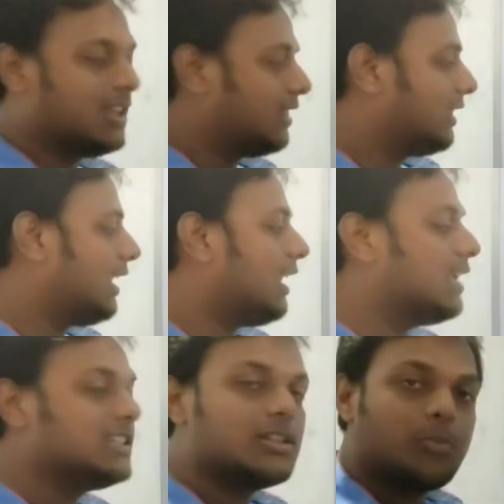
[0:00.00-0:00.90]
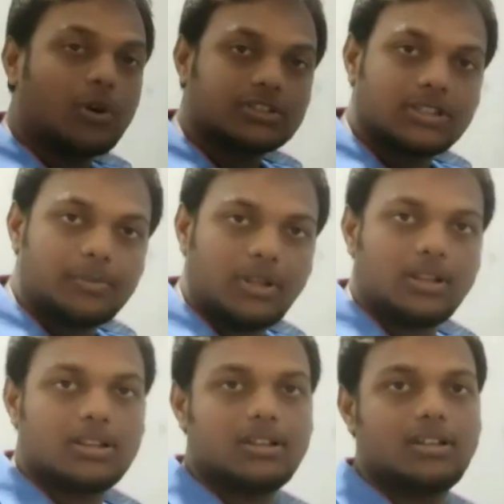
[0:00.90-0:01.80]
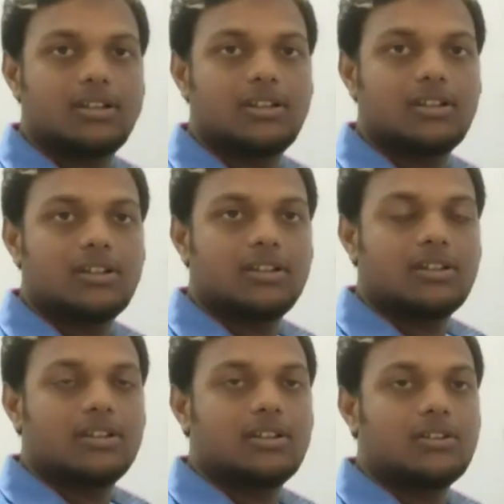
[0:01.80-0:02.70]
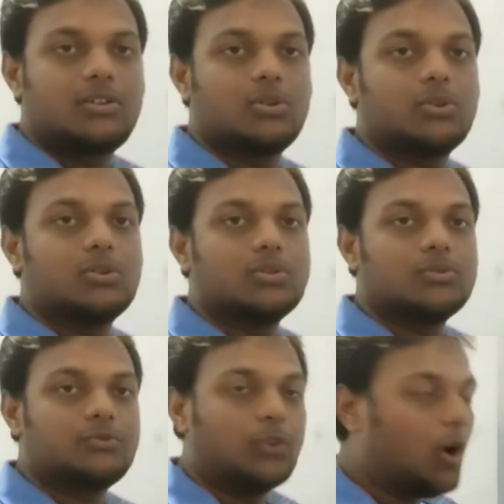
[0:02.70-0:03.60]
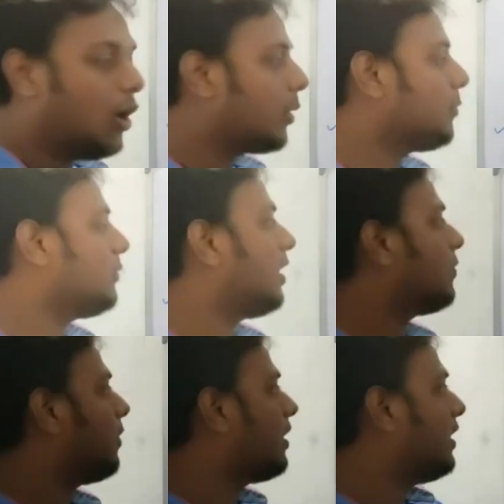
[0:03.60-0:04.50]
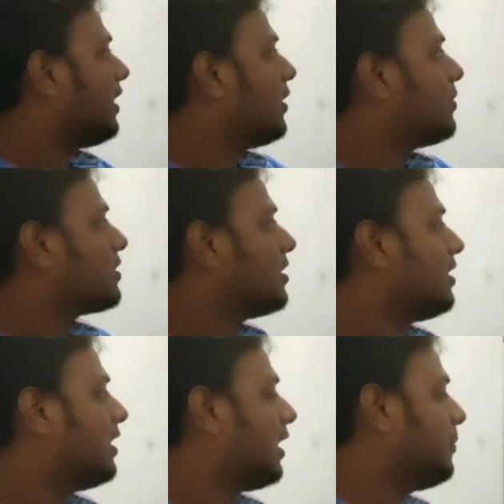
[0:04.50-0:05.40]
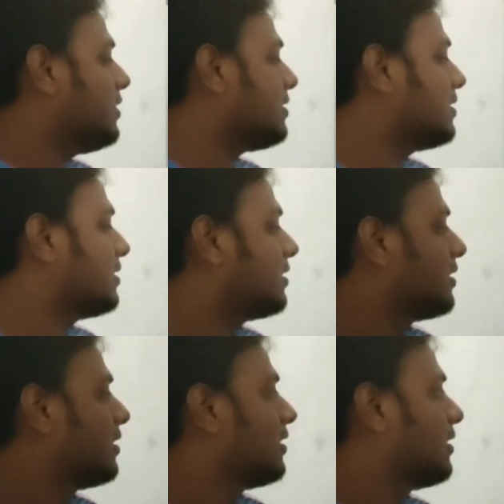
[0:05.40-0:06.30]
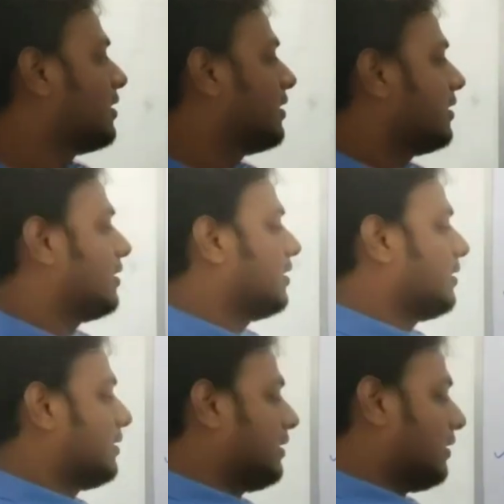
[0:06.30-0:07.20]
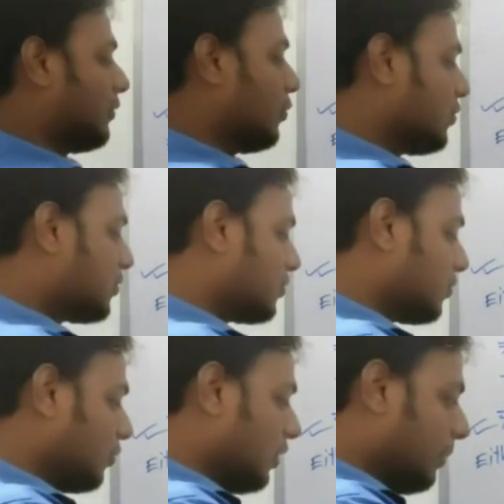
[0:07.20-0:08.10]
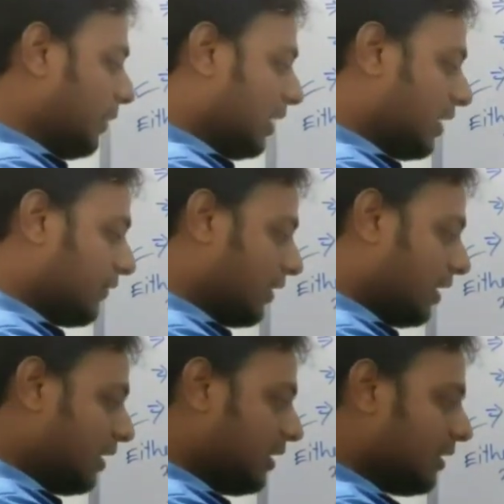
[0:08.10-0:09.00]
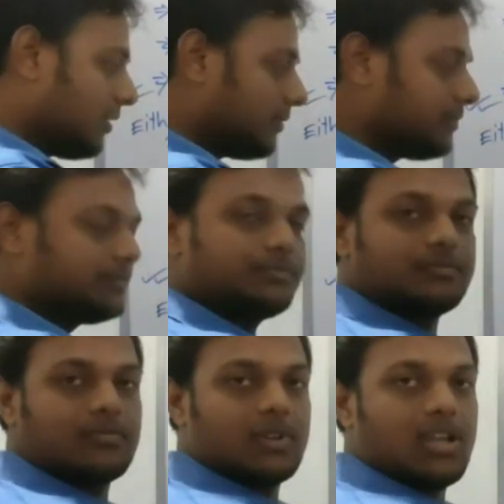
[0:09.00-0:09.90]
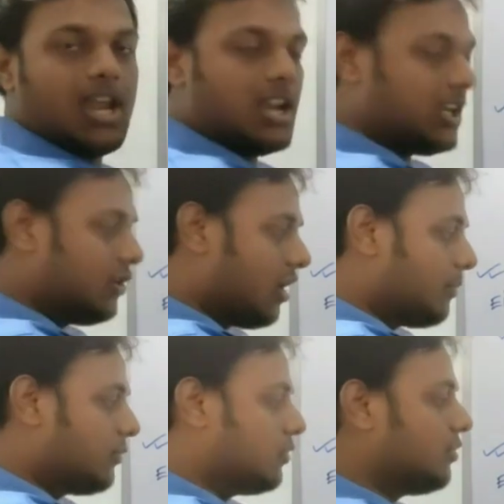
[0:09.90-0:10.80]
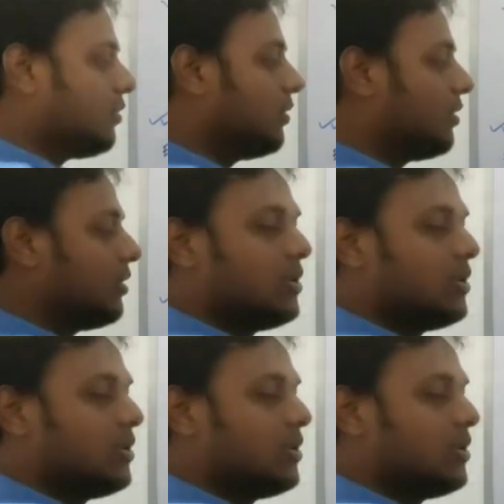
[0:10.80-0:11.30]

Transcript: then is it possible to form the quadratic equation? That means roots will be given and you have to